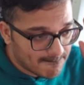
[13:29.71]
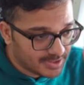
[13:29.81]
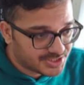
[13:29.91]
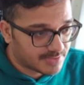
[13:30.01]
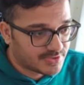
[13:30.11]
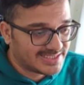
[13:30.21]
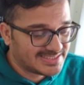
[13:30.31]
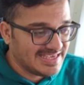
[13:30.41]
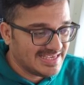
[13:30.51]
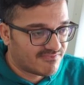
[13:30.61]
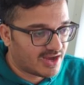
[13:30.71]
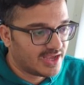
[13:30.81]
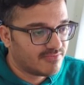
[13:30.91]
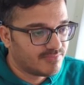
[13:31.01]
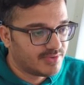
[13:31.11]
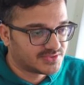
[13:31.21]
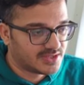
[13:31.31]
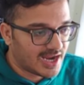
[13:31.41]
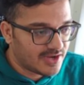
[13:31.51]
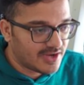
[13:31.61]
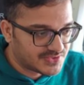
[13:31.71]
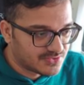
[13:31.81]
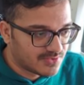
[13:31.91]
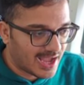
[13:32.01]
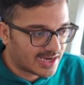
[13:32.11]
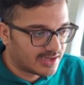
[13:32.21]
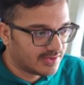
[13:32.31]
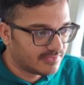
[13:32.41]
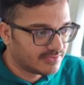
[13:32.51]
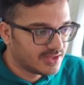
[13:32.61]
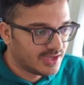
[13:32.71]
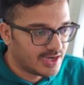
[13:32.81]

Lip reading: bishop takes e5, because the knight was too active.